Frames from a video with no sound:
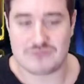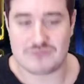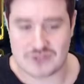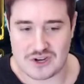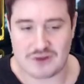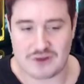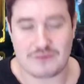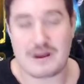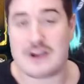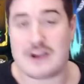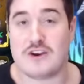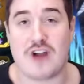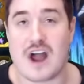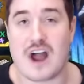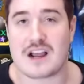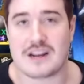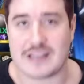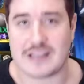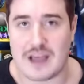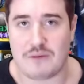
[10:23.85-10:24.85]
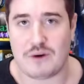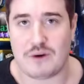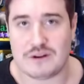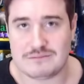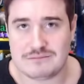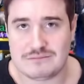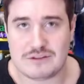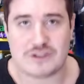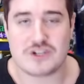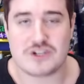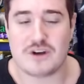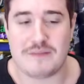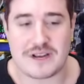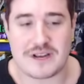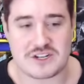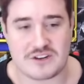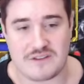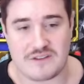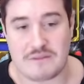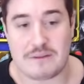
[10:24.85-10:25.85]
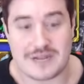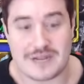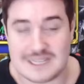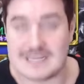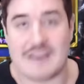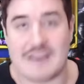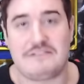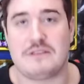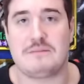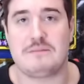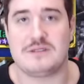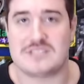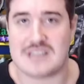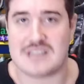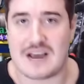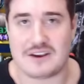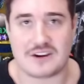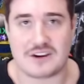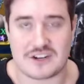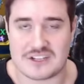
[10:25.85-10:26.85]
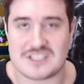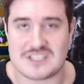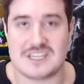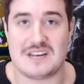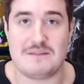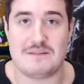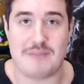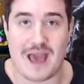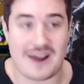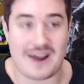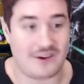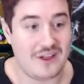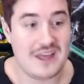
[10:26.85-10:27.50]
So, and you're not going to get one. There's no mention of it, but he definitely puts it out. You're going to see it in battle.